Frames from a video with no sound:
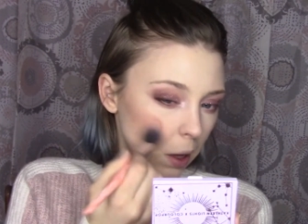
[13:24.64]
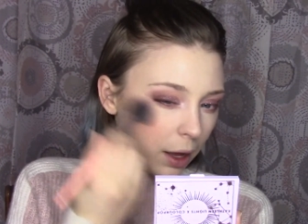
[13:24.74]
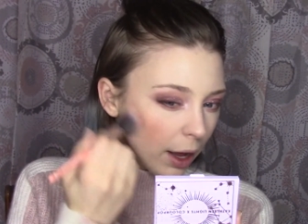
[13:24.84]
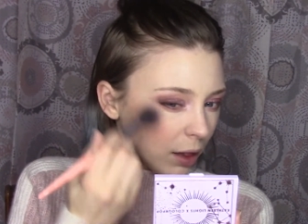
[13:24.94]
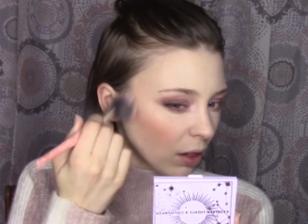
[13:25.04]

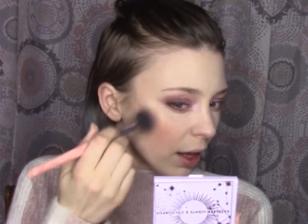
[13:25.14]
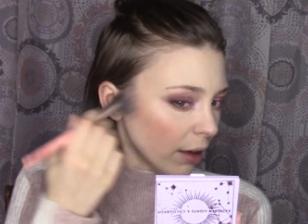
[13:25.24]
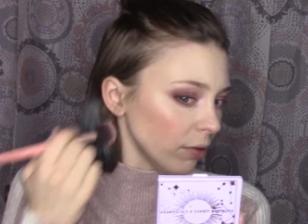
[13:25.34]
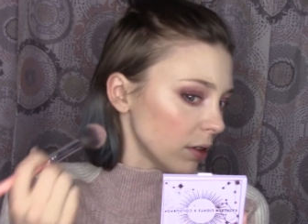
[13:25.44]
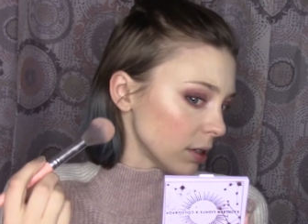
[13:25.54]
I
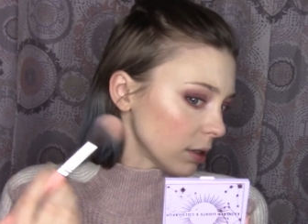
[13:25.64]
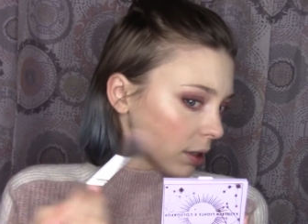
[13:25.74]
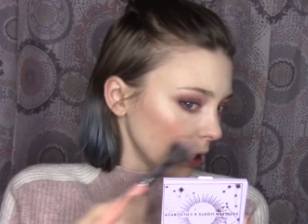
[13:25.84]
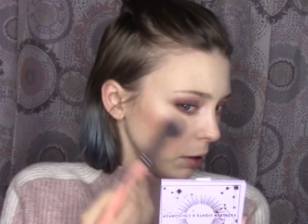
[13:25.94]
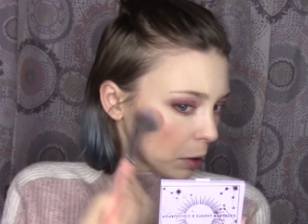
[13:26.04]
love this
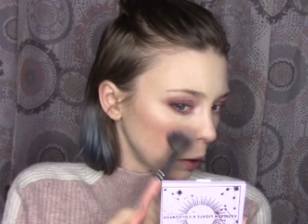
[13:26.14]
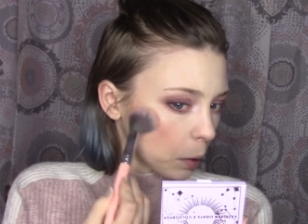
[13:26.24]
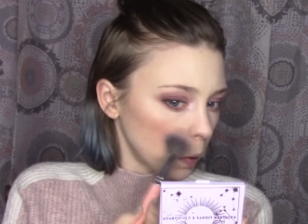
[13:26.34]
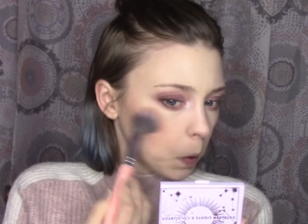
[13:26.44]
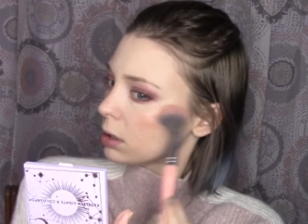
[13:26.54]
color.
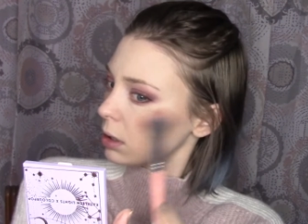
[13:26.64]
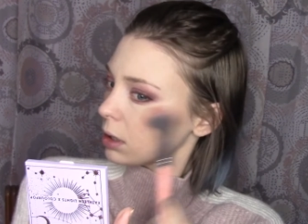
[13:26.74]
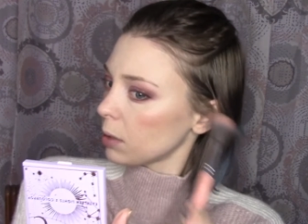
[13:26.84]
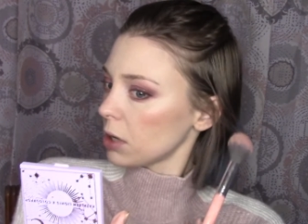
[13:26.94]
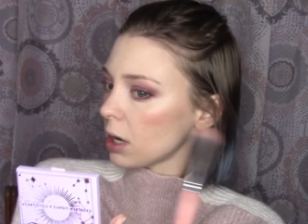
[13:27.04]

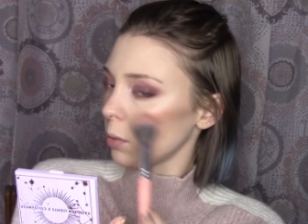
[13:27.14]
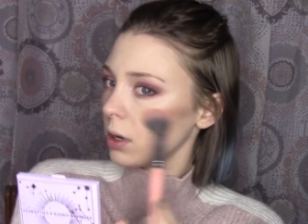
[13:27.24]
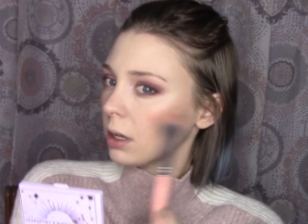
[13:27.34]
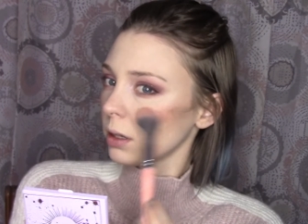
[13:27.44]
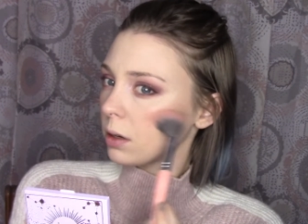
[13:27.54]
I mean, I went
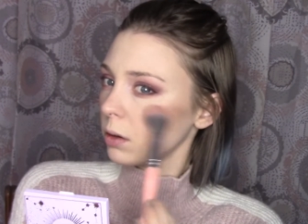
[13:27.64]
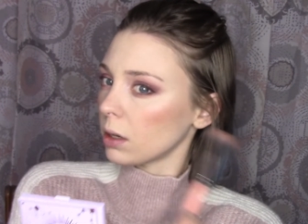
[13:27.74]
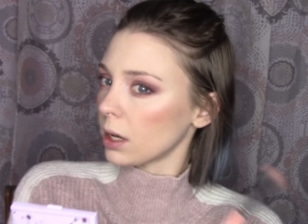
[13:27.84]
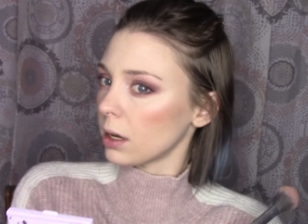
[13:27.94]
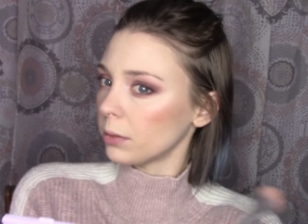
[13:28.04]
a
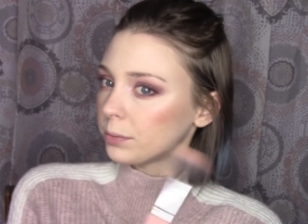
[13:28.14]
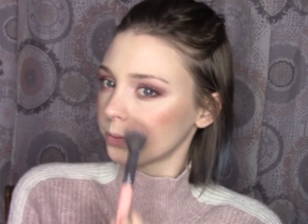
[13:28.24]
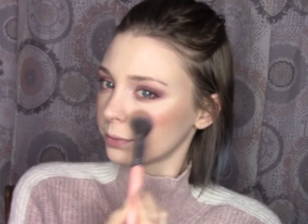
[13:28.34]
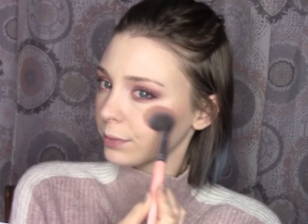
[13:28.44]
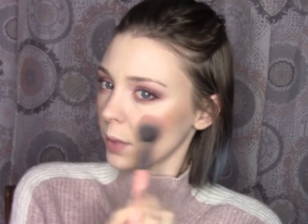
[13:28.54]
little
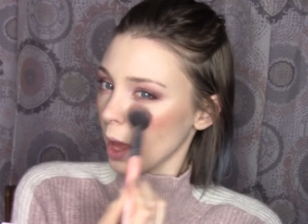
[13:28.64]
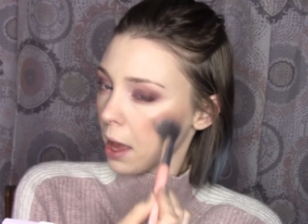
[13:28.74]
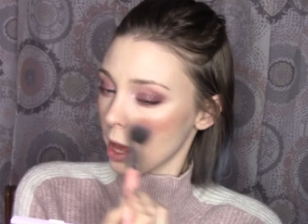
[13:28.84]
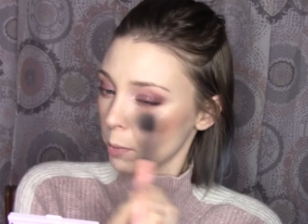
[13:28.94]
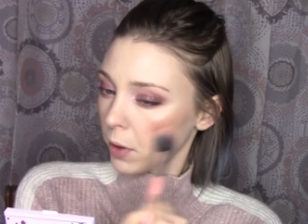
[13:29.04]

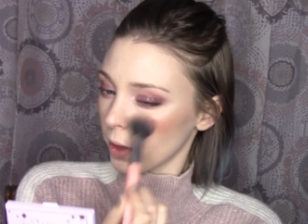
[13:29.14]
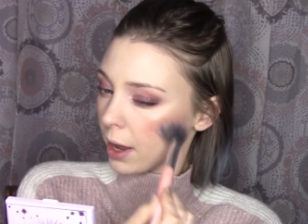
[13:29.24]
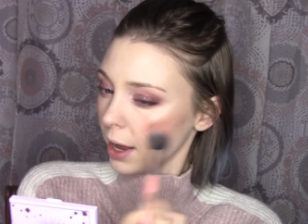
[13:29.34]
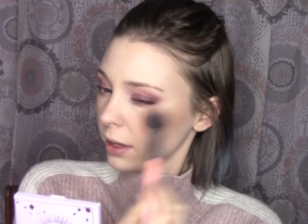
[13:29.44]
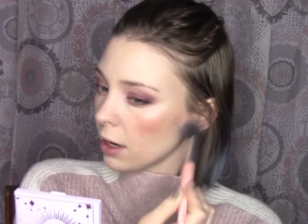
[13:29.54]
ham on the
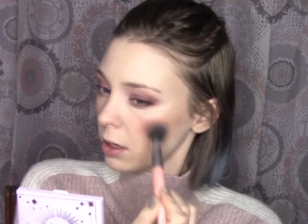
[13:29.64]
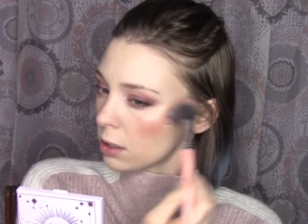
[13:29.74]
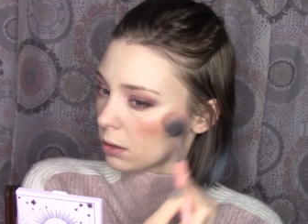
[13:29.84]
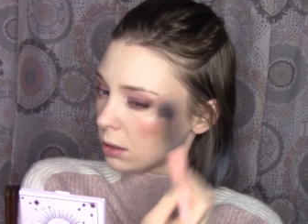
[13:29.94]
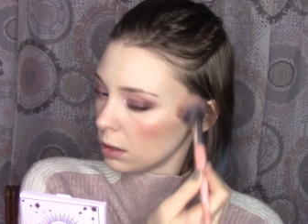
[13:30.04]
highlighter,
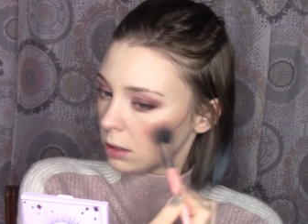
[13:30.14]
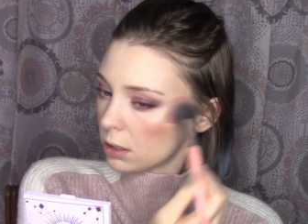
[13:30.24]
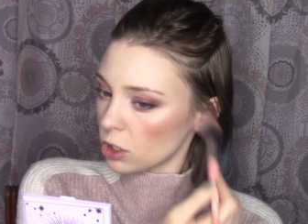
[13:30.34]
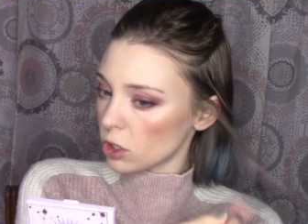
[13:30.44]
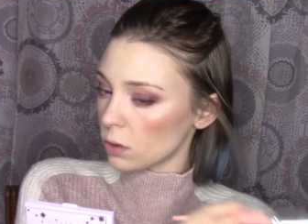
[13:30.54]

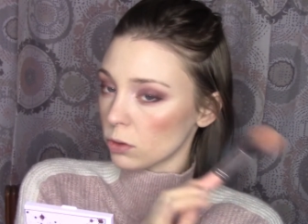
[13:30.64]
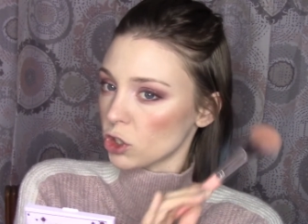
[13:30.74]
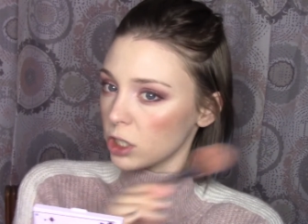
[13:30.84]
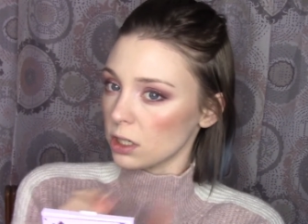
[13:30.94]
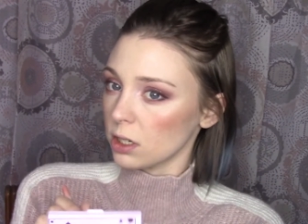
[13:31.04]
so
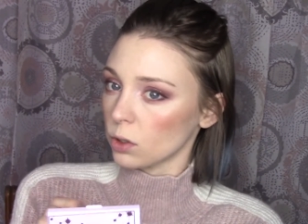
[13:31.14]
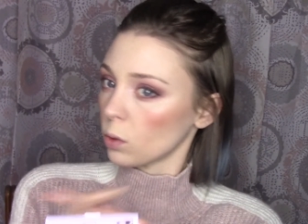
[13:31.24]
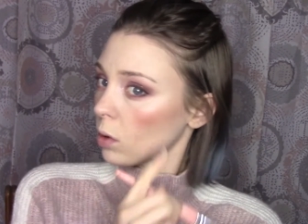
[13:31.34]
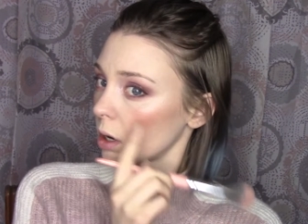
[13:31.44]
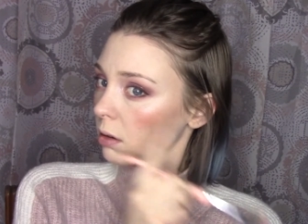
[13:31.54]
just
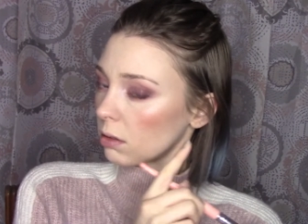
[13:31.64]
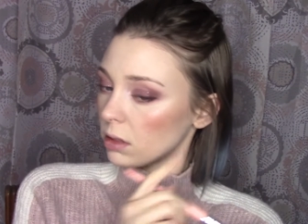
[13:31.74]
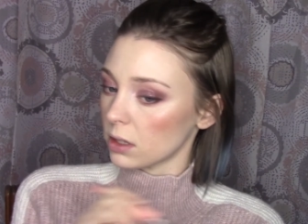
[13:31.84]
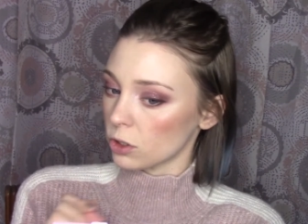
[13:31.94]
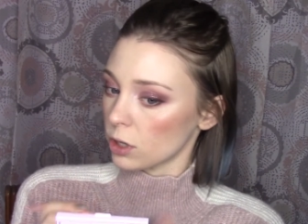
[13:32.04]
ignore
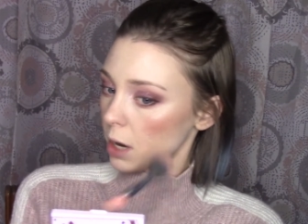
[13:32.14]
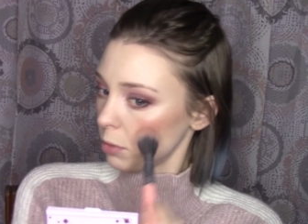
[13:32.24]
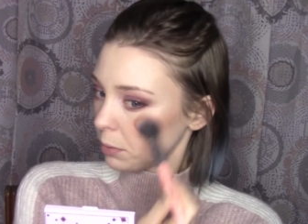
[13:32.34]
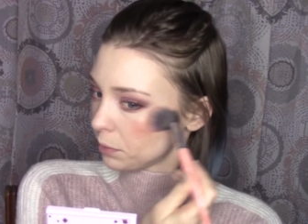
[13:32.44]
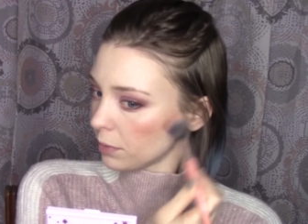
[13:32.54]
the stripe.
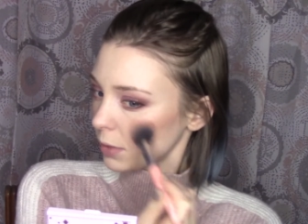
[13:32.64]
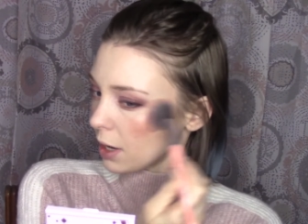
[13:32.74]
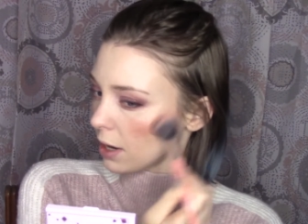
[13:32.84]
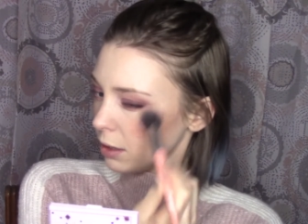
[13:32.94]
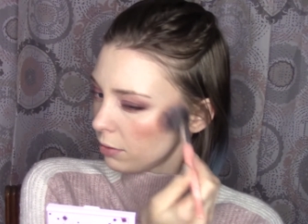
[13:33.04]

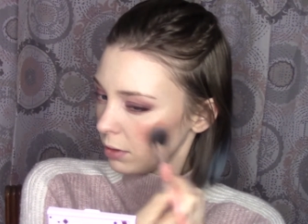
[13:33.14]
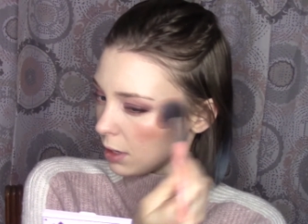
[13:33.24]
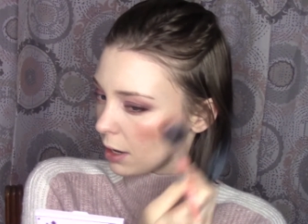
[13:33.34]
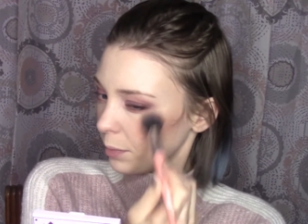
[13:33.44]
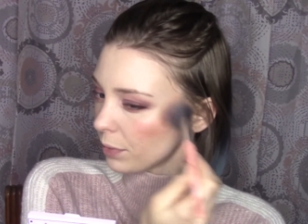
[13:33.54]
Kind of,
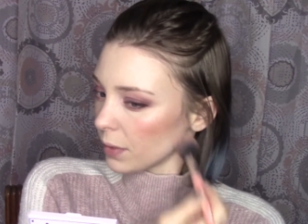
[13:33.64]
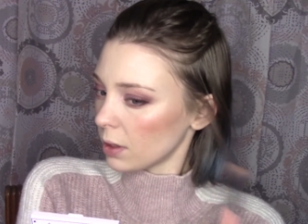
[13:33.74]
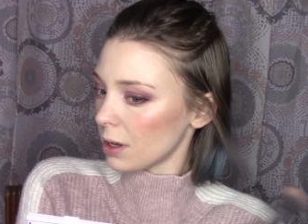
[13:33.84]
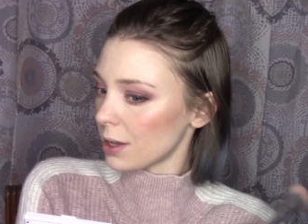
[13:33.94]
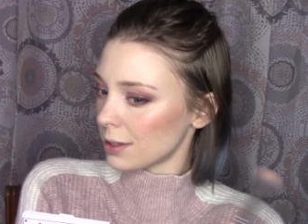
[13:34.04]
yeah.
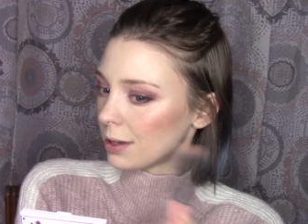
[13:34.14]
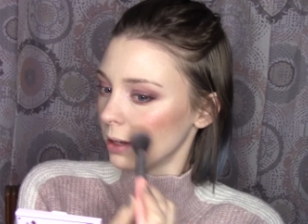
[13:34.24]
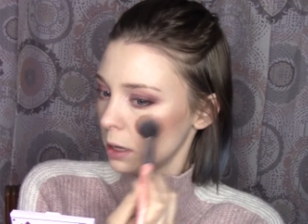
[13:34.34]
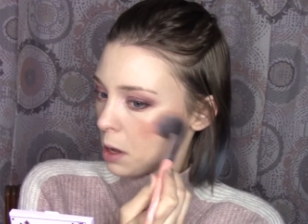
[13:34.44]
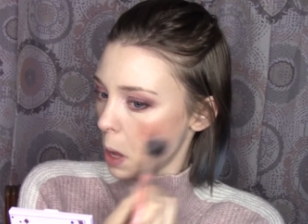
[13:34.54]
It's
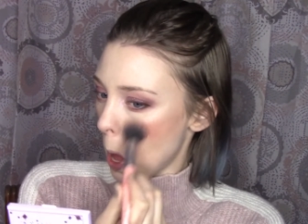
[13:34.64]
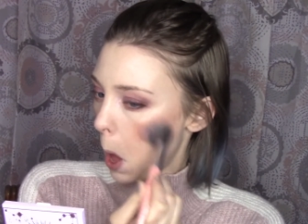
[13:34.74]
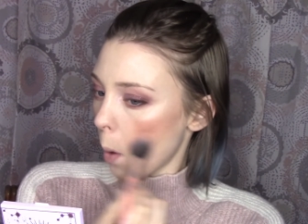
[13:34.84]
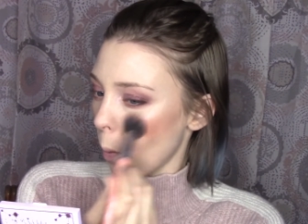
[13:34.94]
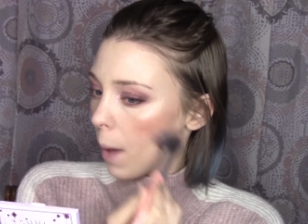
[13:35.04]

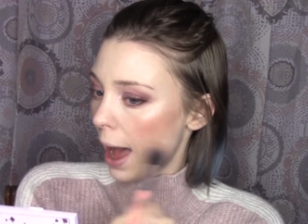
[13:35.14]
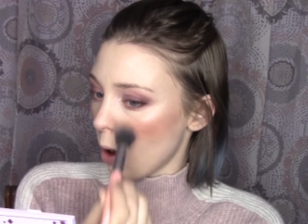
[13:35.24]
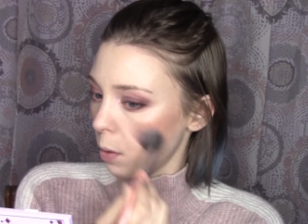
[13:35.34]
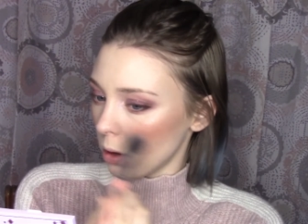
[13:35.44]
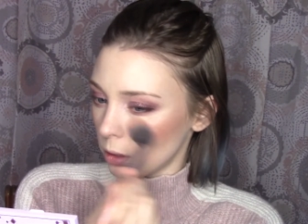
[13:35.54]
wow.